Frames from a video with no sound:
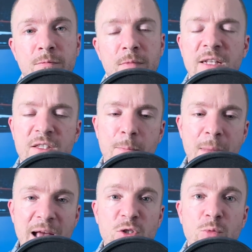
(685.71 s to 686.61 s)
It's the
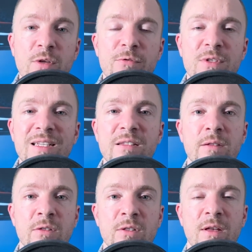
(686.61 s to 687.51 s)
mastery of
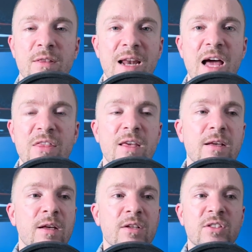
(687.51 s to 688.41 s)
distance that I
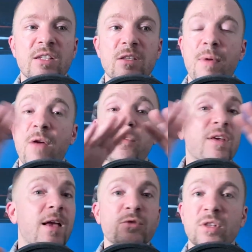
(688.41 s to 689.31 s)
think sets up
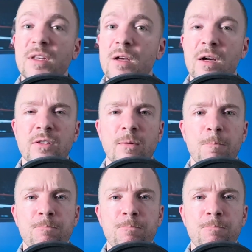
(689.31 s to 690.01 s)
everything else that he does.